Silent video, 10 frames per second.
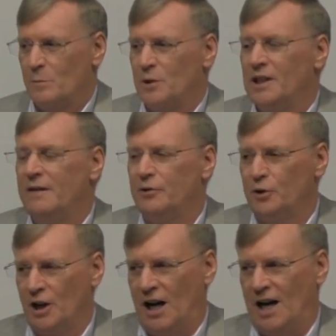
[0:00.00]
Believe it
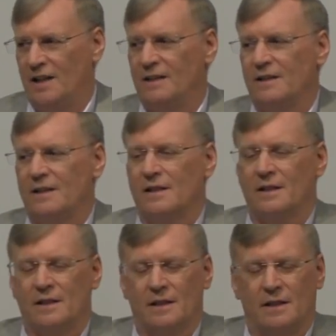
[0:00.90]
or not,
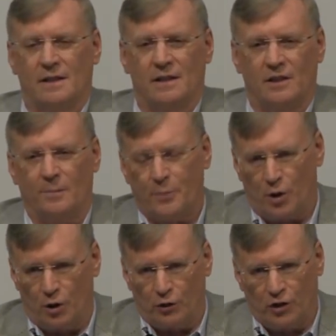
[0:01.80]
the
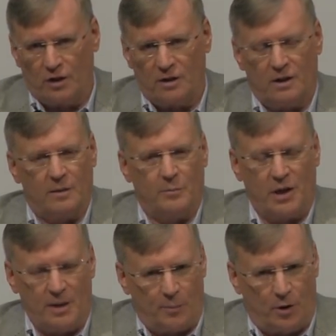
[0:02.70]
Persian
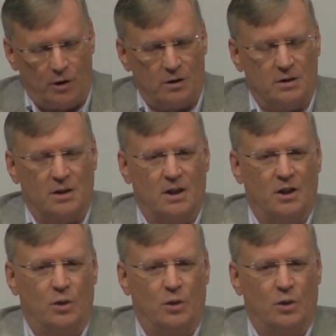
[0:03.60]
people